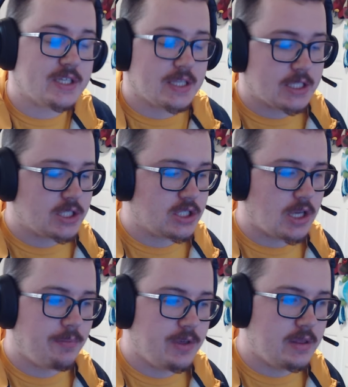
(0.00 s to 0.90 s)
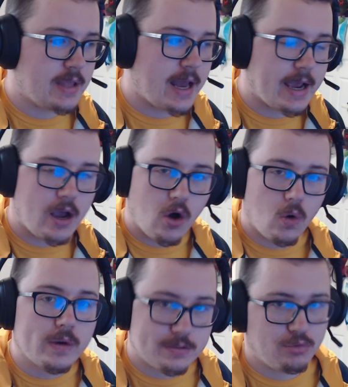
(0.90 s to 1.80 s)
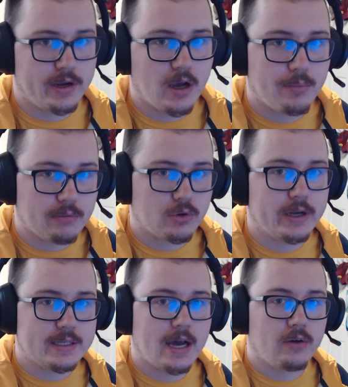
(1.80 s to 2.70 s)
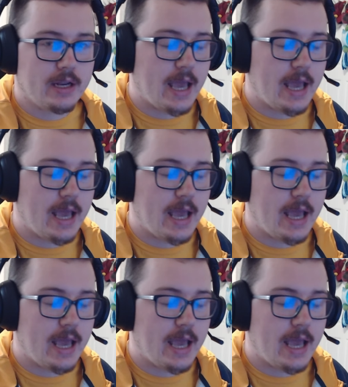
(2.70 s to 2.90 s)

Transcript: and this is something that I always bring up and break down in